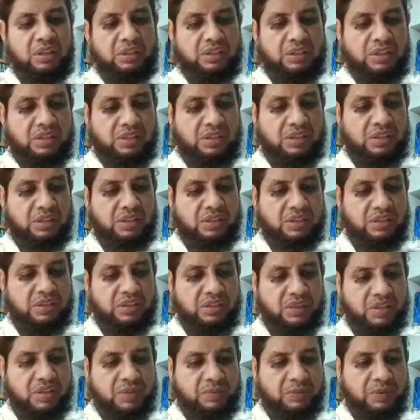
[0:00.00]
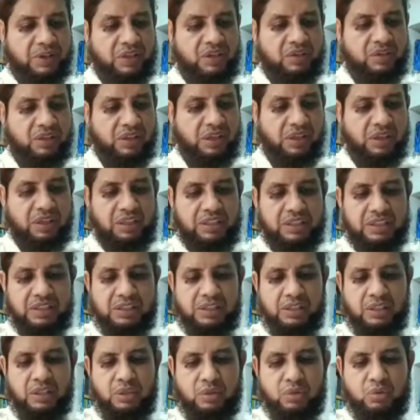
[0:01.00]
This is
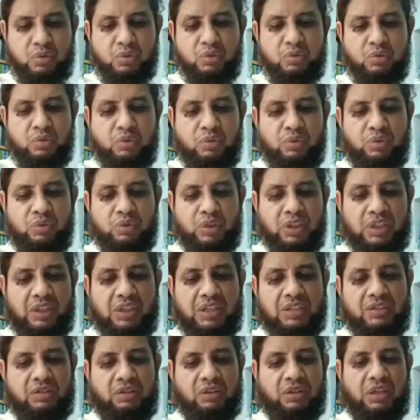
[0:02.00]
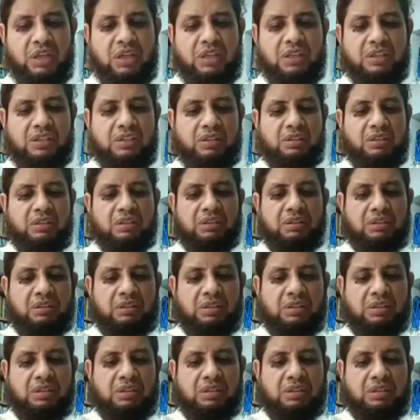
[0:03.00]
especially true in educational